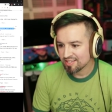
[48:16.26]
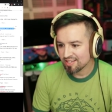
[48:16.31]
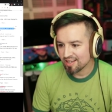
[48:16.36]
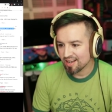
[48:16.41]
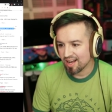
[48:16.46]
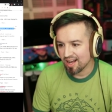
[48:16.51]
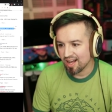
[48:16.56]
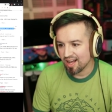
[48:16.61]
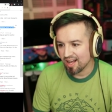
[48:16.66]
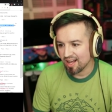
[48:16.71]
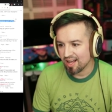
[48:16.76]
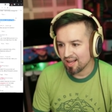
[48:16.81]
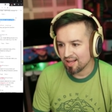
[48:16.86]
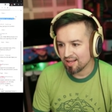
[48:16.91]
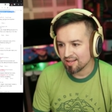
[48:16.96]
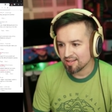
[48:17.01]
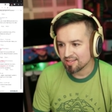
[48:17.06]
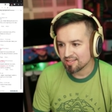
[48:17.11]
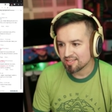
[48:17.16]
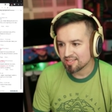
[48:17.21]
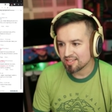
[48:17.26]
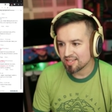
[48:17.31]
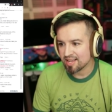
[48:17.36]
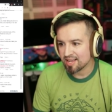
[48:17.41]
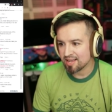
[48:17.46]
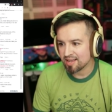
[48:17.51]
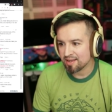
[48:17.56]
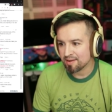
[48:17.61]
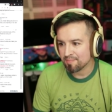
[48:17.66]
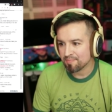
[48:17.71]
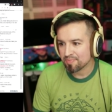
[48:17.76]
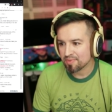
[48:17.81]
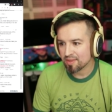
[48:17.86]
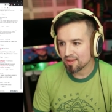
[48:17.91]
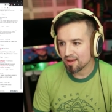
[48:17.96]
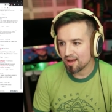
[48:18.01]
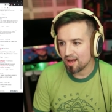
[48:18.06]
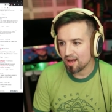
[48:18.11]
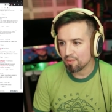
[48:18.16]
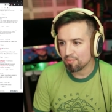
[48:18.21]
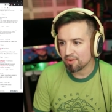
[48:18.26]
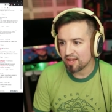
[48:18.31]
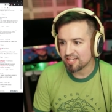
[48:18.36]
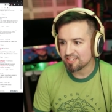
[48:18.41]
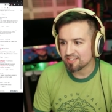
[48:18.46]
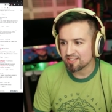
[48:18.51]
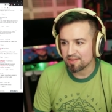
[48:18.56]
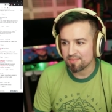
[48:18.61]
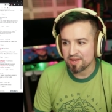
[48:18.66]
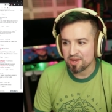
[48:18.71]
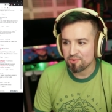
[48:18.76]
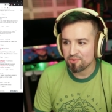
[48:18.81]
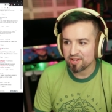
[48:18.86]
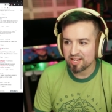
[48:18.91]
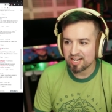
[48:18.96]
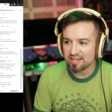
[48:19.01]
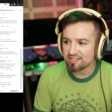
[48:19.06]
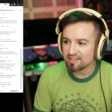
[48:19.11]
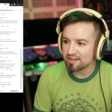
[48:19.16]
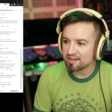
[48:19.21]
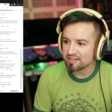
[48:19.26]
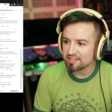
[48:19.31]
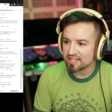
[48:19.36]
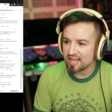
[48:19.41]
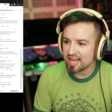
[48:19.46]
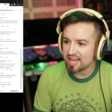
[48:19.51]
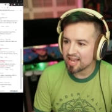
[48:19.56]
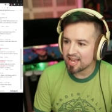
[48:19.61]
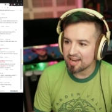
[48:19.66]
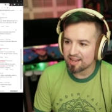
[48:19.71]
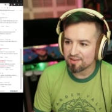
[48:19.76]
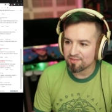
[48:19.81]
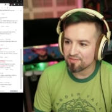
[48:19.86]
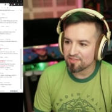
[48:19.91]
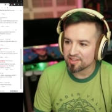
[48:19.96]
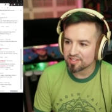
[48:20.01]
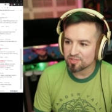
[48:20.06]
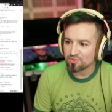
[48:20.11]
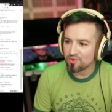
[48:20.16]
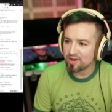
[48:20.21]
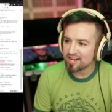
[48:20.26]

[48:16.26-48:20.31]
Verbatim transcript: Let's see. Bless him. He really doesn't understand any of this.